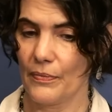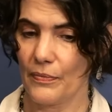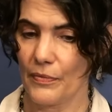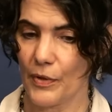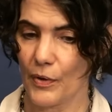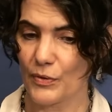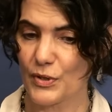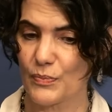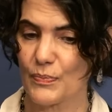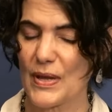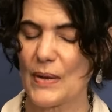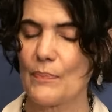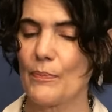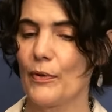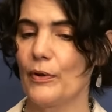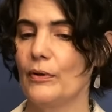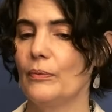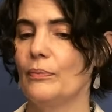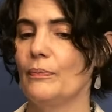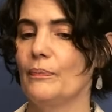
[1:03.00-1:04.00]
those
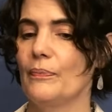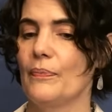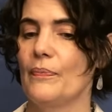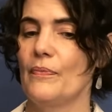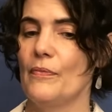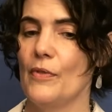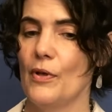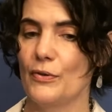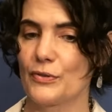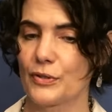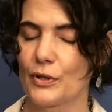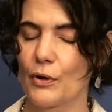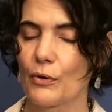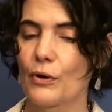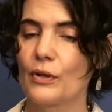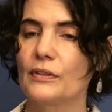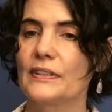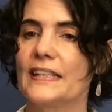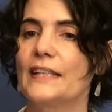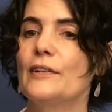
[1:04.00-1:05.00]
people, those
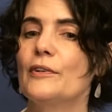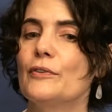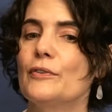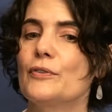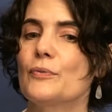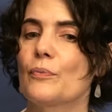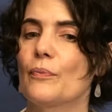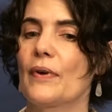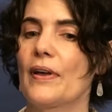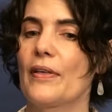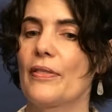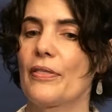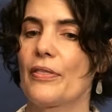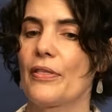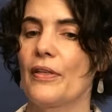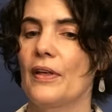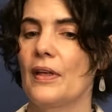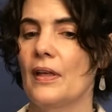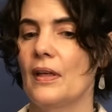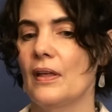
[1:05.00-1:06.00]
local leaders, with
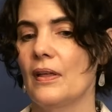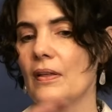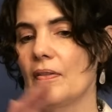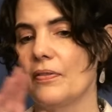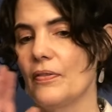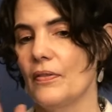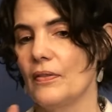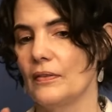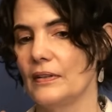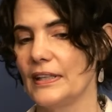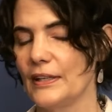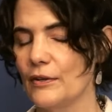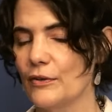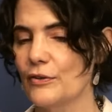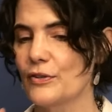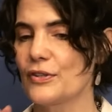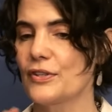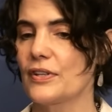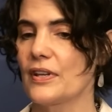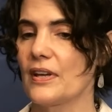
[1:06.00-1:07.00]

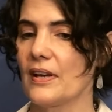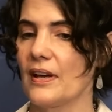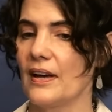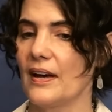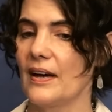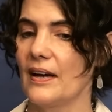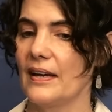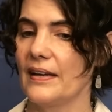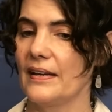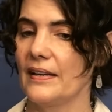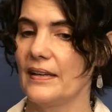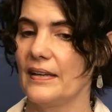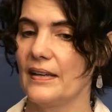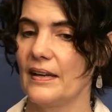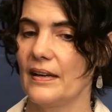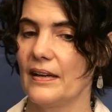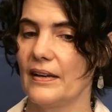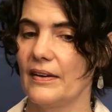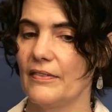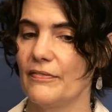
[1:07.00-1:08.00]
leaders,
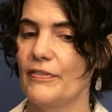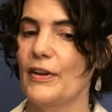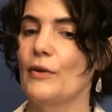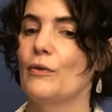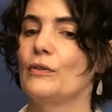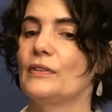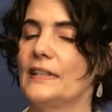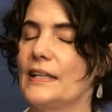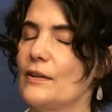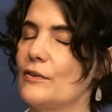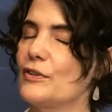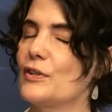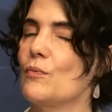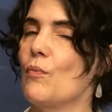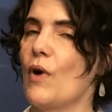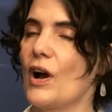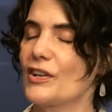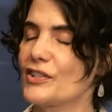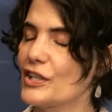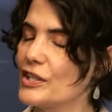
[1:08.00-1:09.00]
federal leaders in
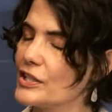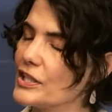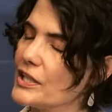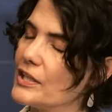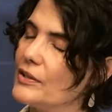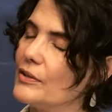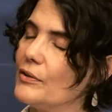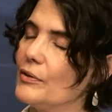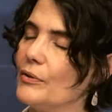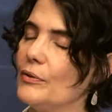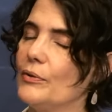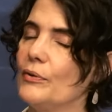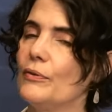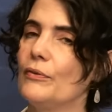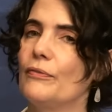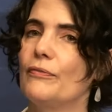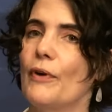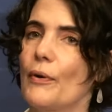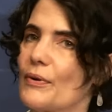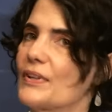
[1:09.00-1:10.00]
Washington who
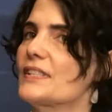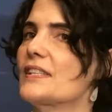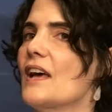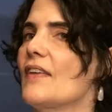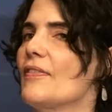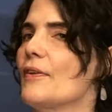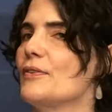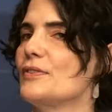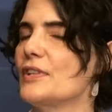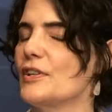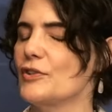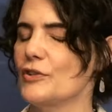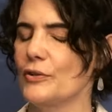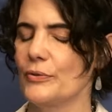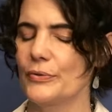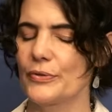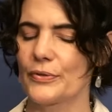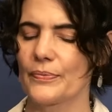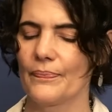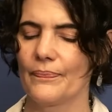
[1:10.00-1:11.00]
focus on those
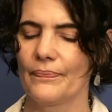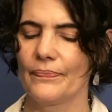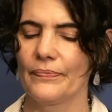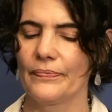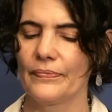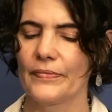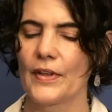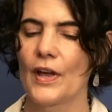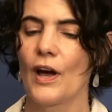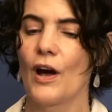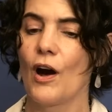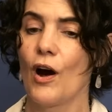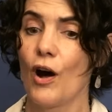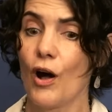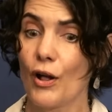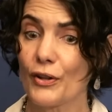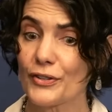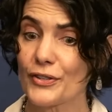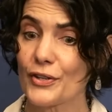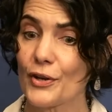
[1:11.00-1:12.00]
issues.
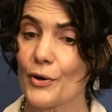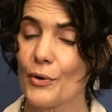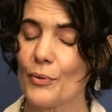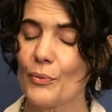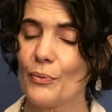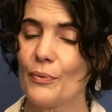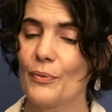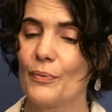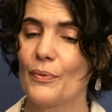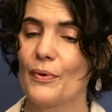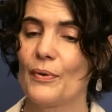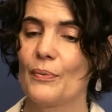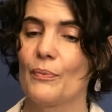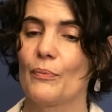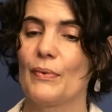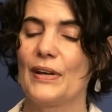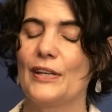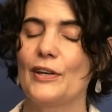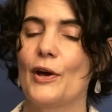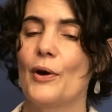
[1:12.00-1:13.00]
Also,
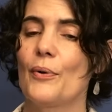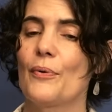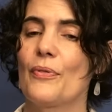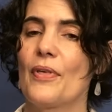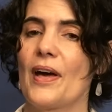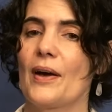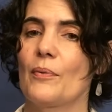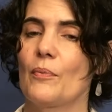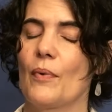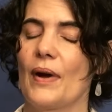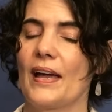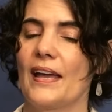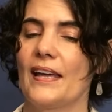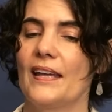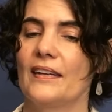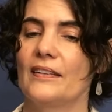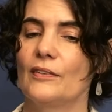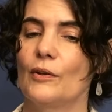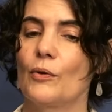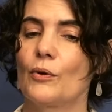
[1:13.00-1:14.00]
we know that
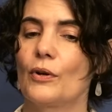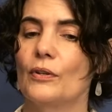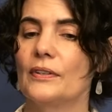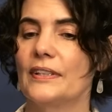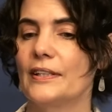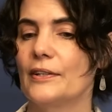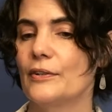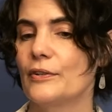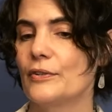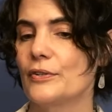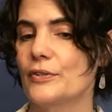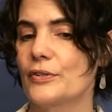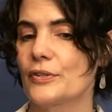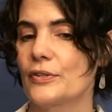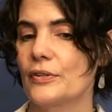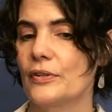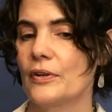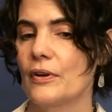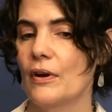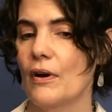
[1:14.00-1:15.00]
when local leaders
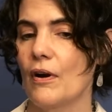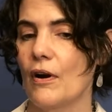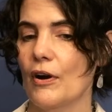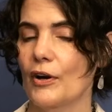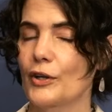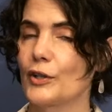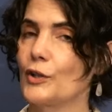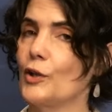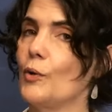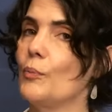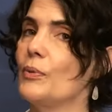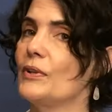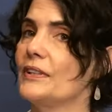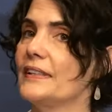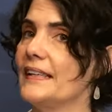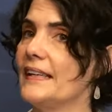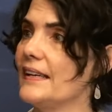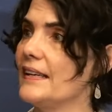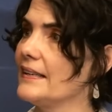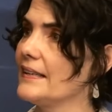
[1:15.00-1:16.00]
are
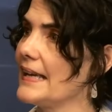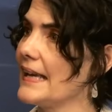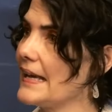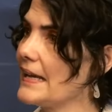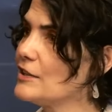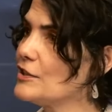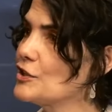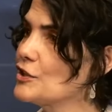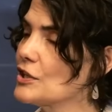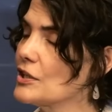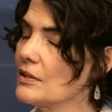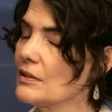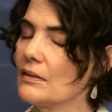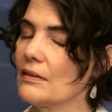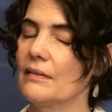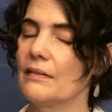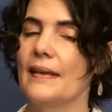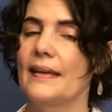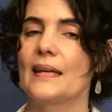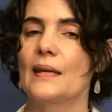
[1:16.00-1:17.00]
globally engaged,
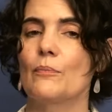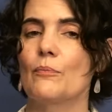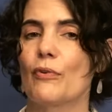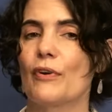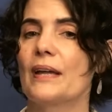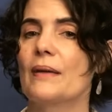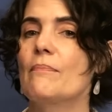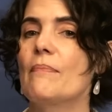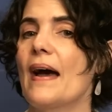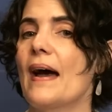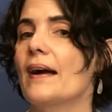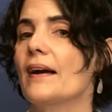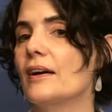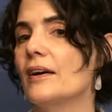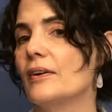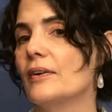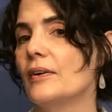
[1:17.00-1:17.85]
they can bring back